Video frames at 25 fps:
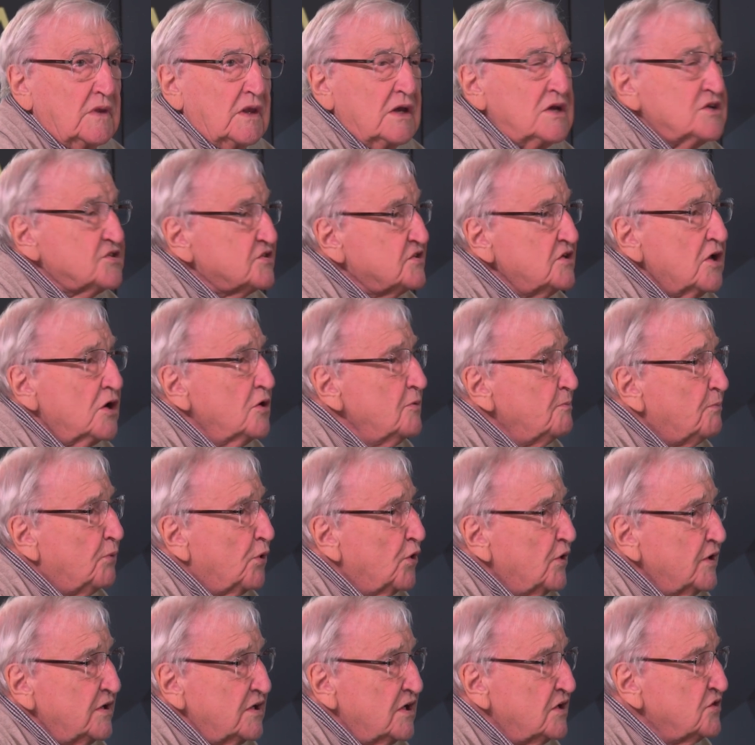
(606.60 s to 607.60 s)
It's no
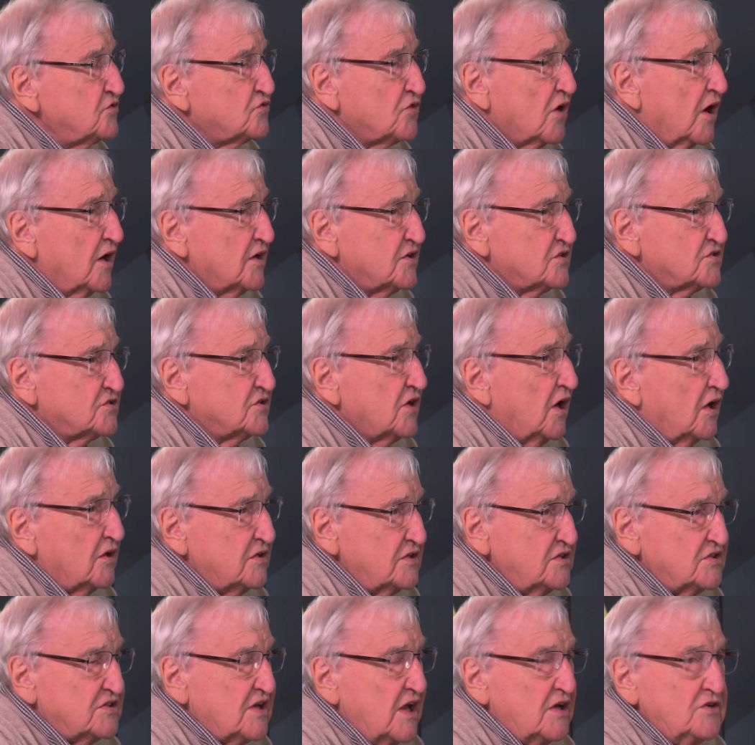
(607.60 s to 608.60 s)
point in trying to start
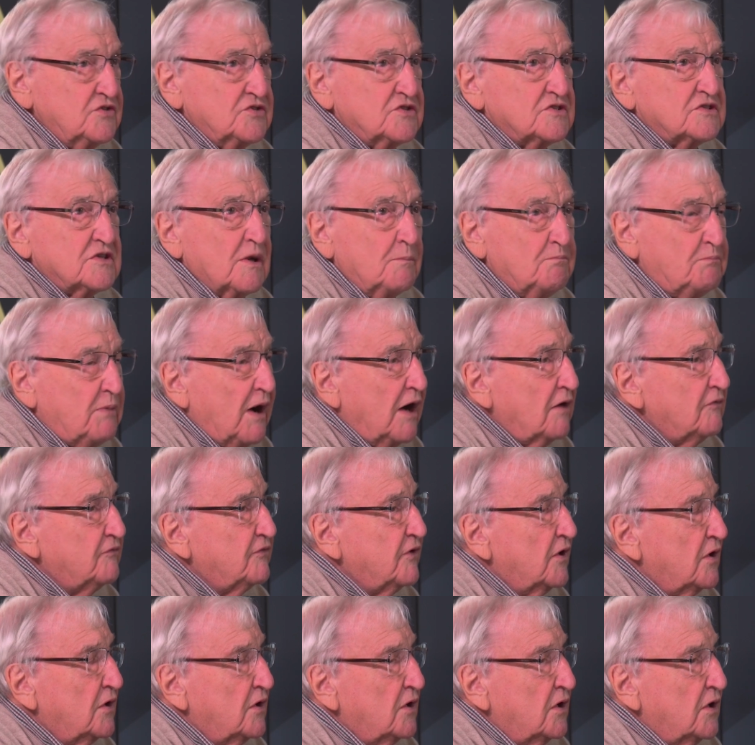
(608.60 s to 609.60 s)
these engines above
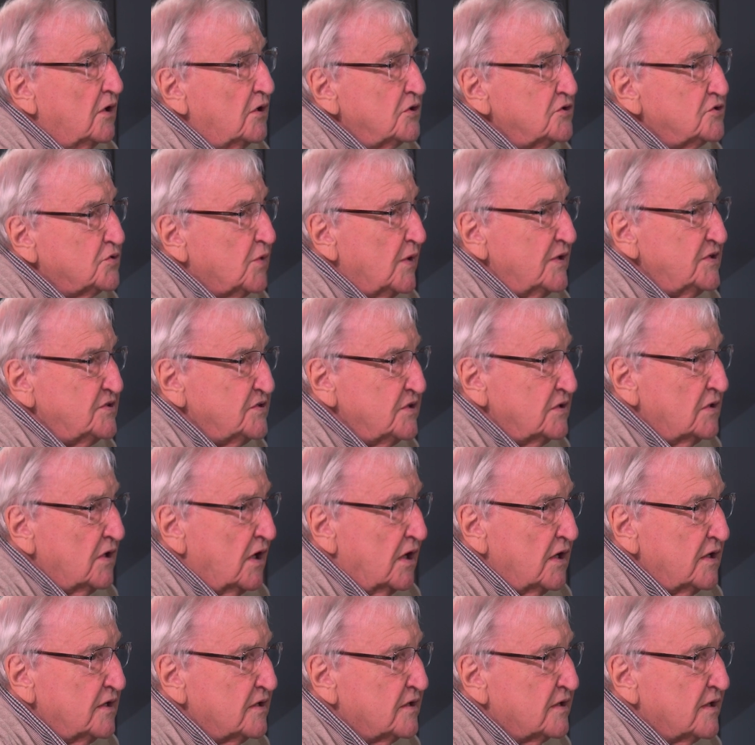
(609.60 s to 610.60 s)

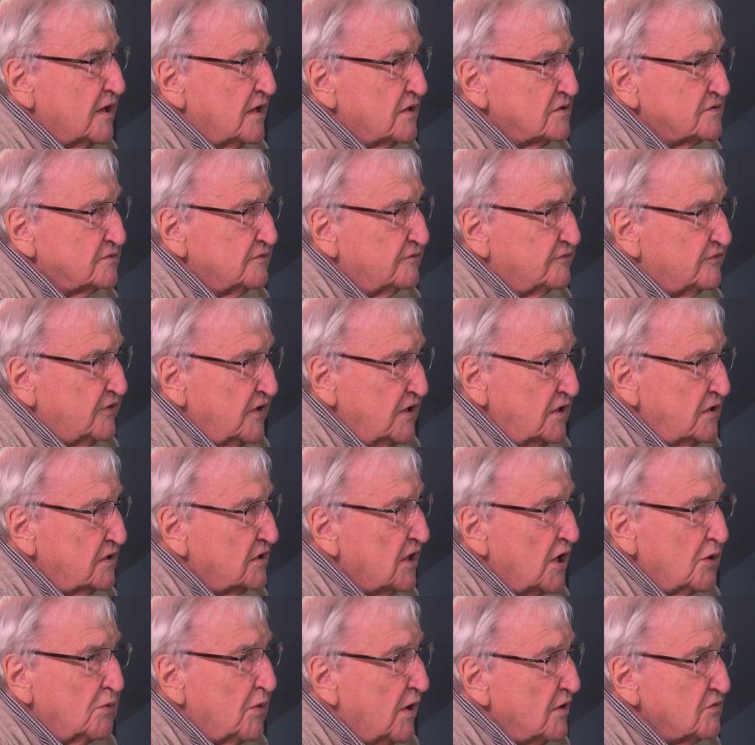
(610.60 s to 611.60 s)
29,000 feet.
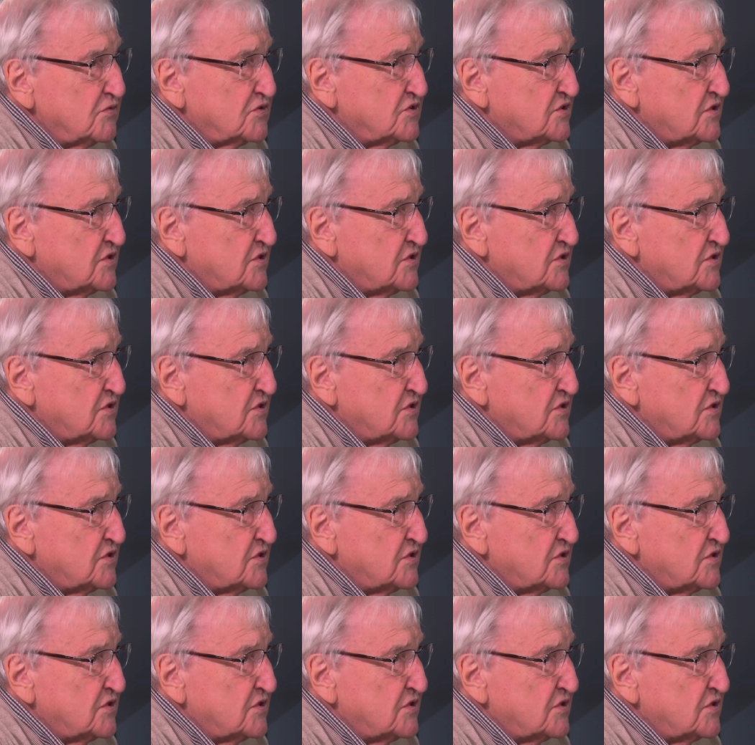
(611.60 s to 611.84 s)
They won't